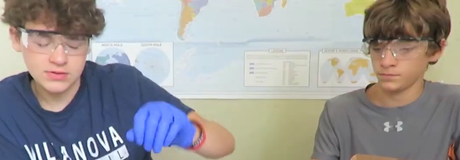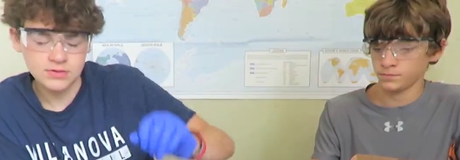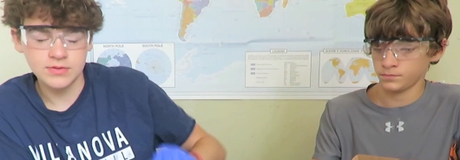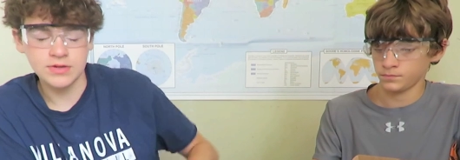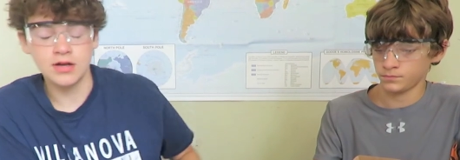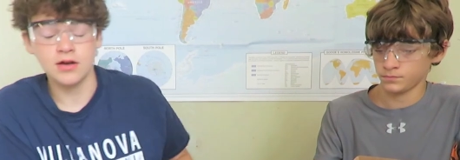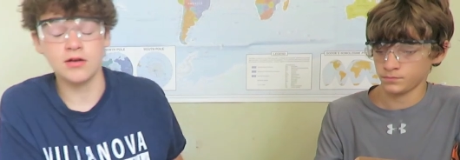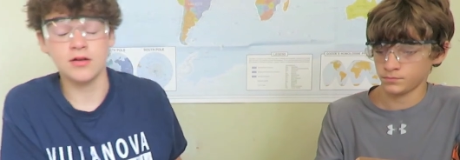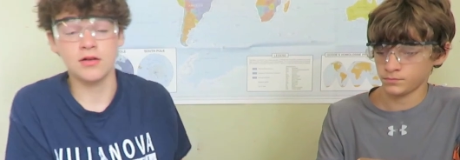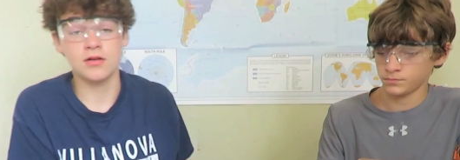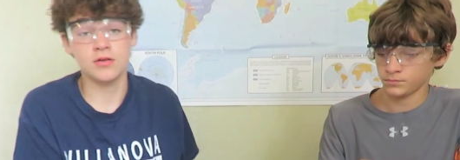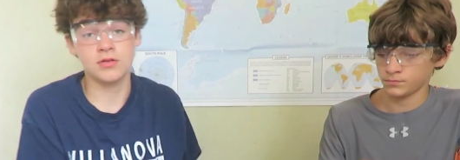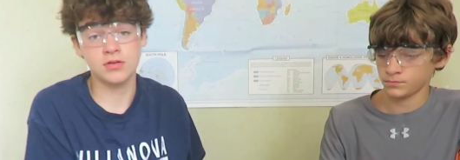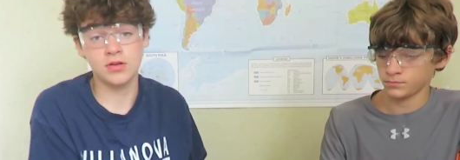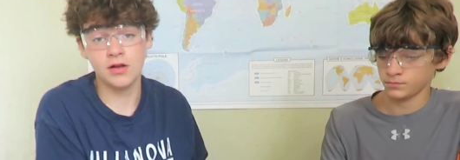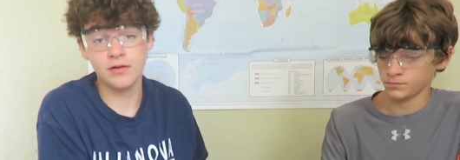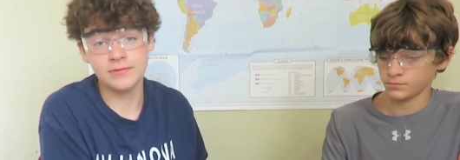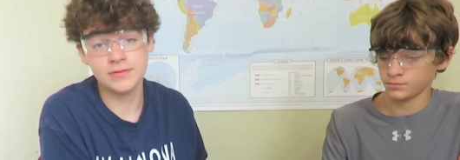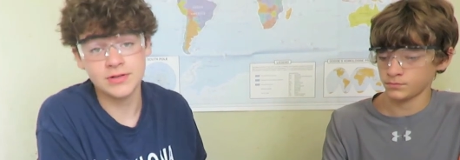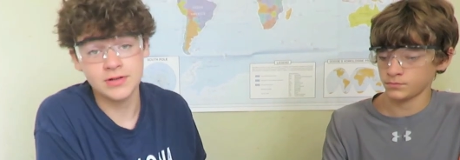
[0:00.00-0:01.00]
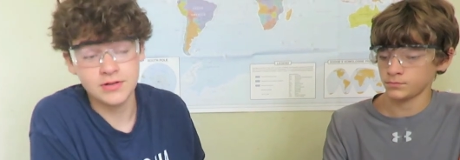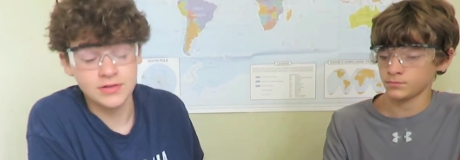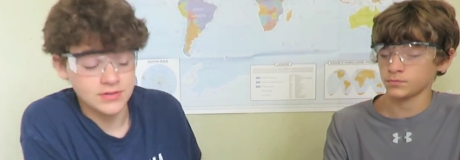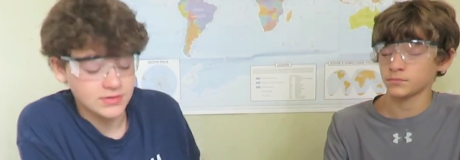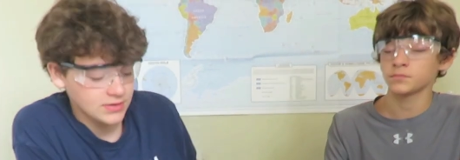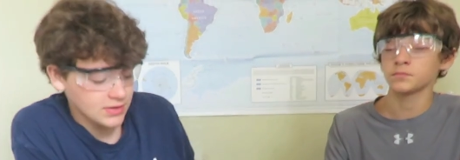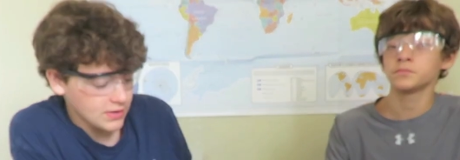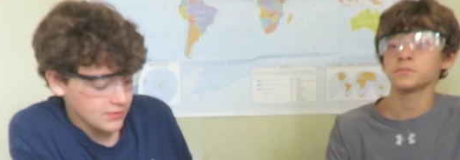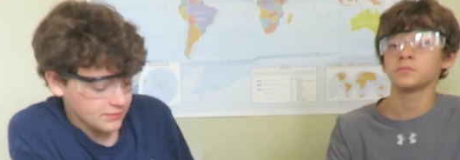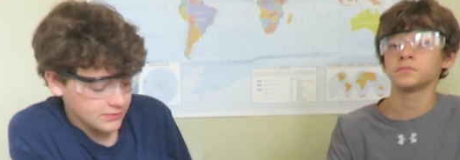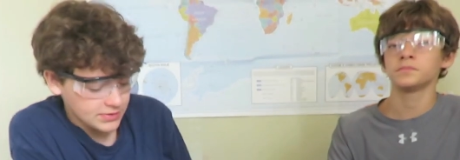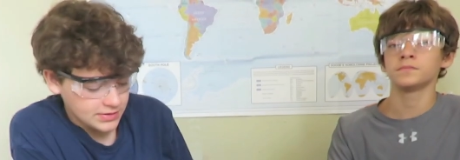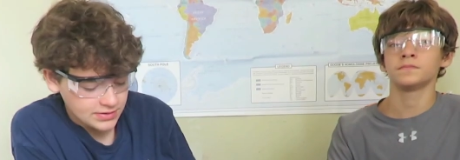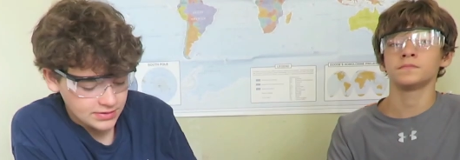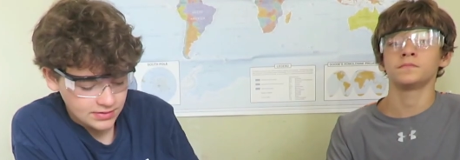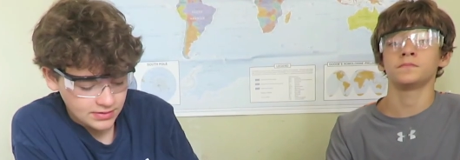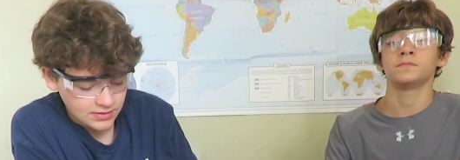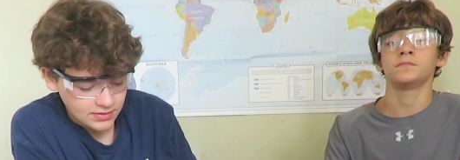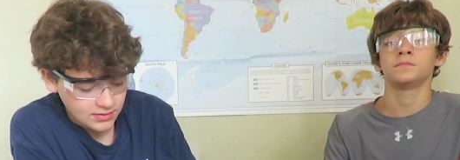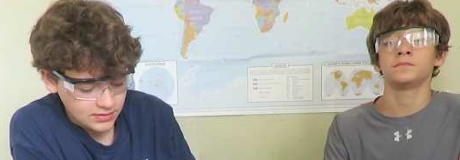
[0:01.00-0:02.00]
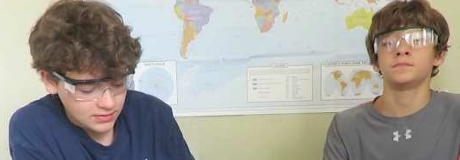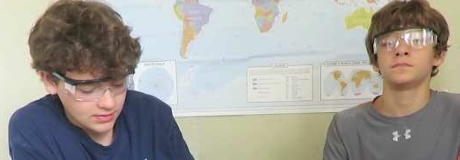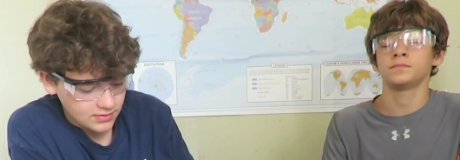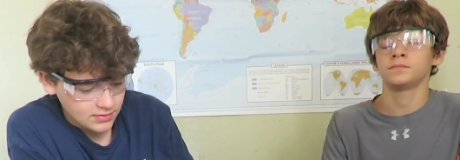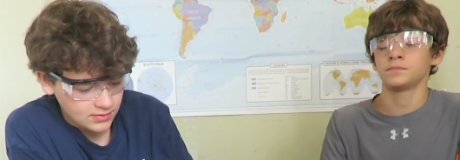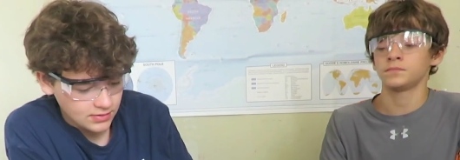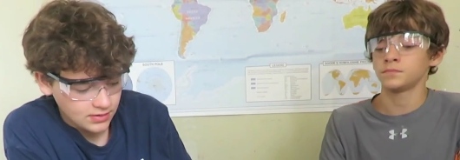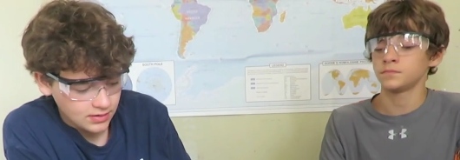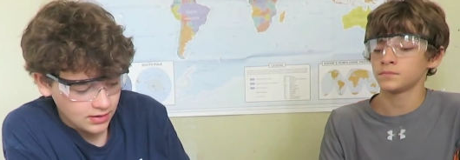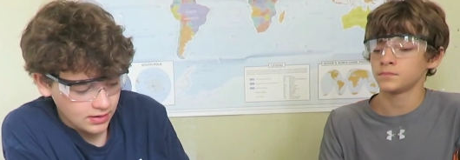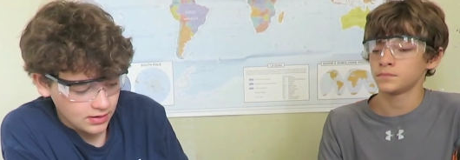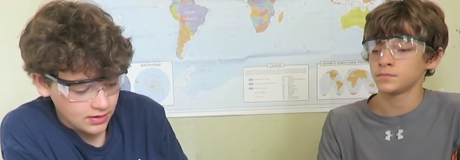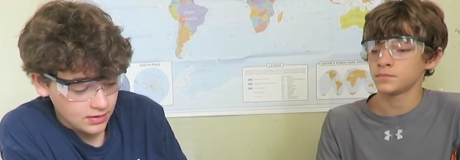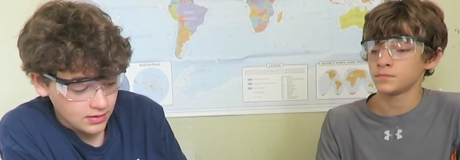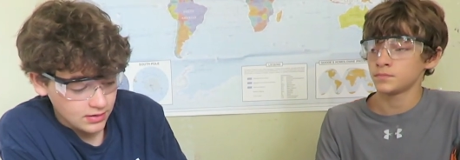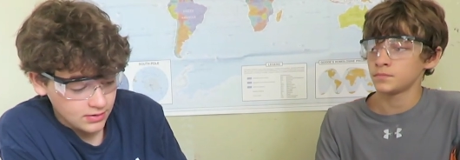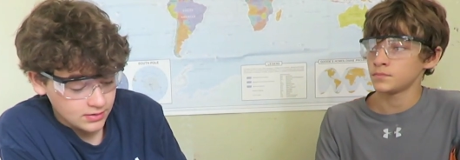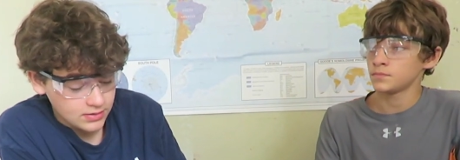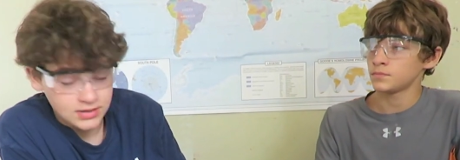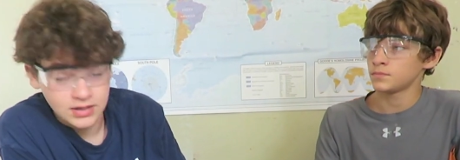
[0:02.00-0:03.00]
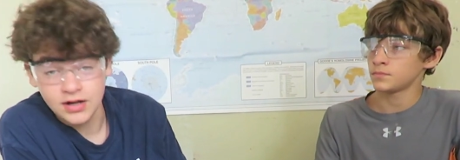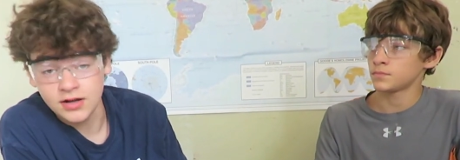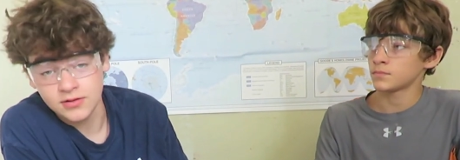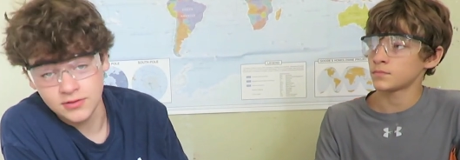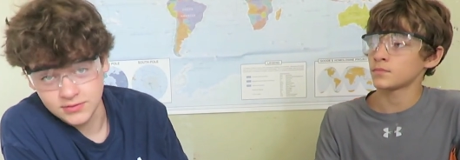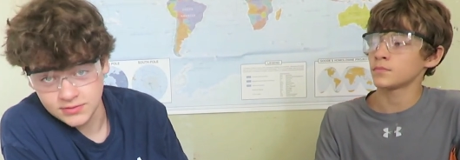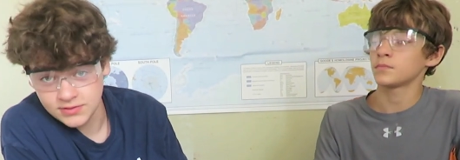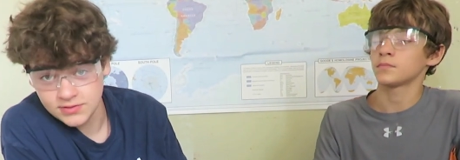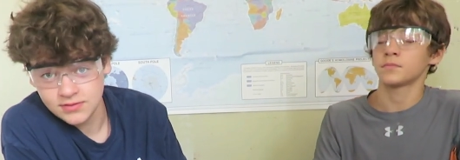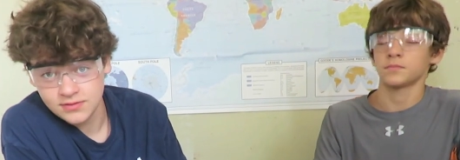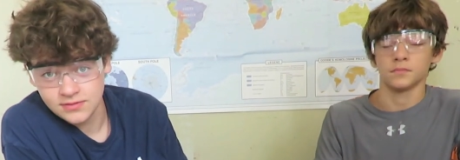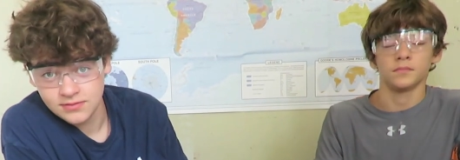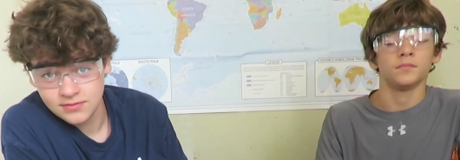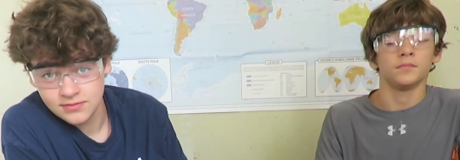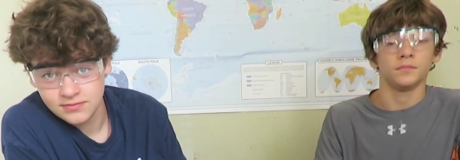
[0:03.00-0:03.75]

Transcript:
Speaker 1: So we got our gloves and our safety uh, goggles.